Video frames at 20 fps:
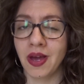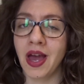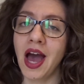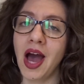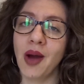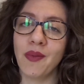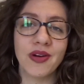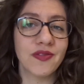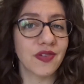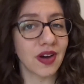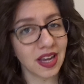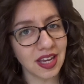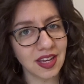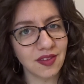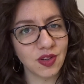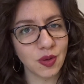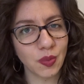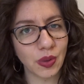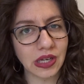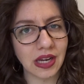However, if
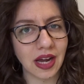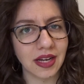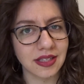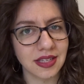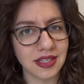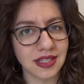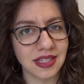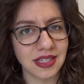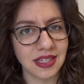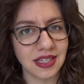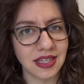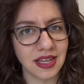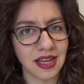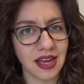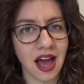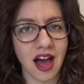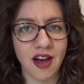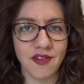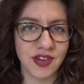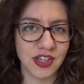you would like to see
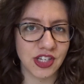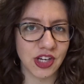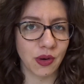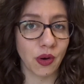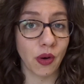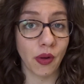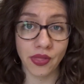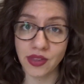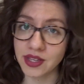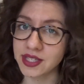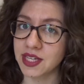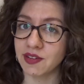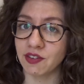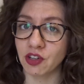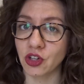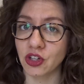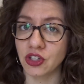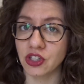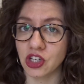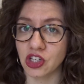a video on the zero
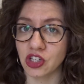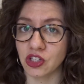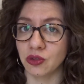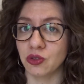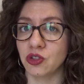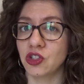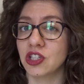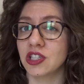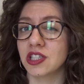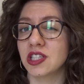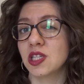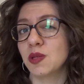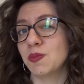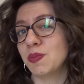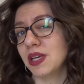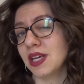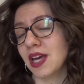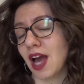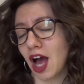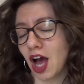conditional, just to
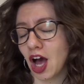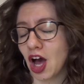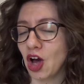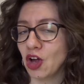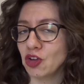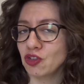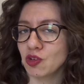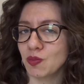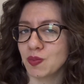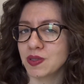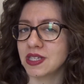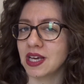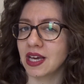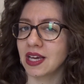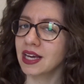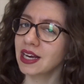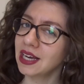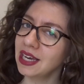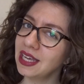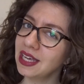be
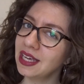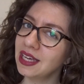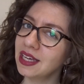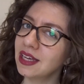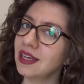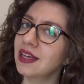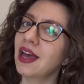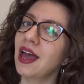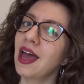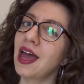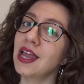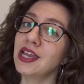100% clear,